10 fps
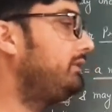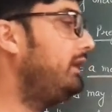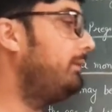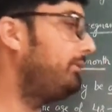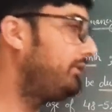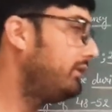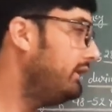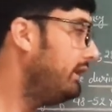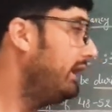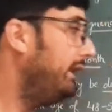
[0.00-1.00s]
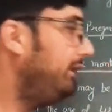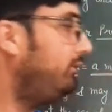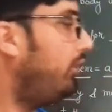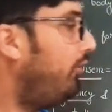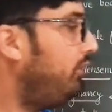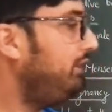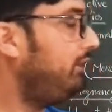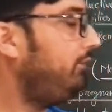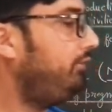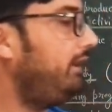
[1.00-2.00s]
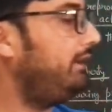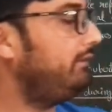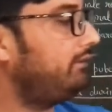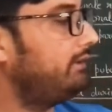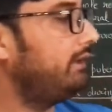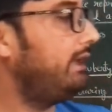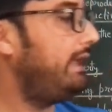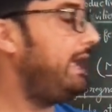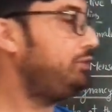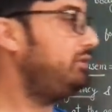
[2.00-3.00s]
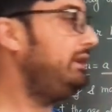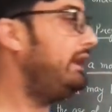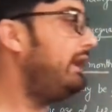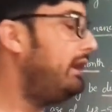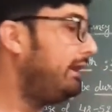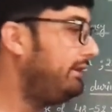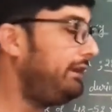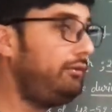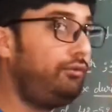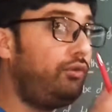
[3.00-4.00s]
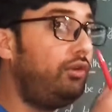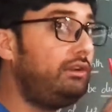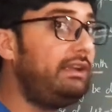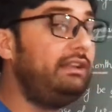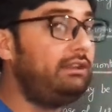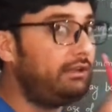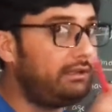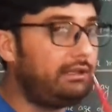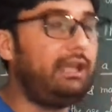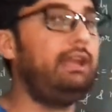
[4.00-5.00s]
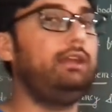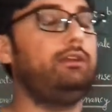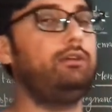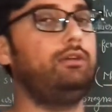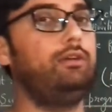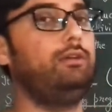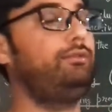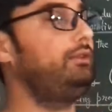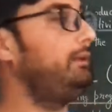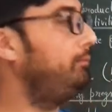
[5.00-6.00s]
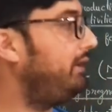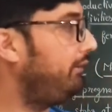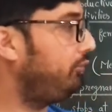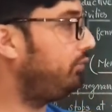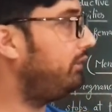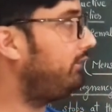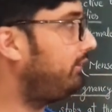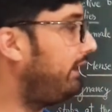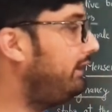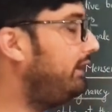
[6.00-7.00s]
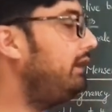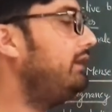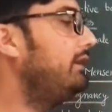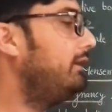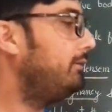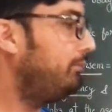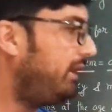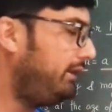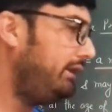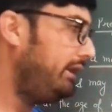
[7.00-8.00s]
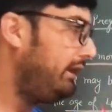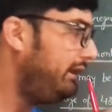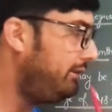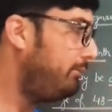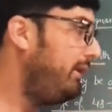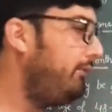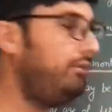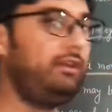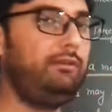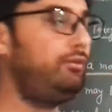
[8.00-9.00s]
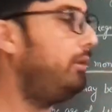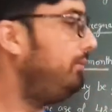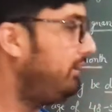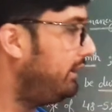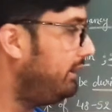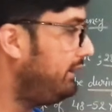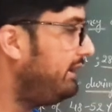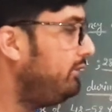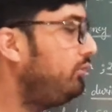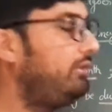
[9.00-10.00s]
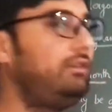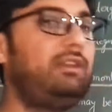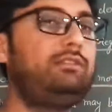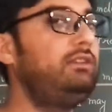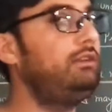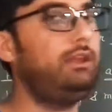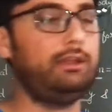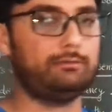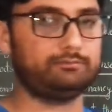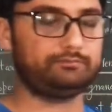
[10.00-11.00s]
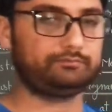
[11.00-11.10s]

comes, and this ovulatory phase actually exact 40th day of the menstrual cycle, but it may vary from 30th to 16th day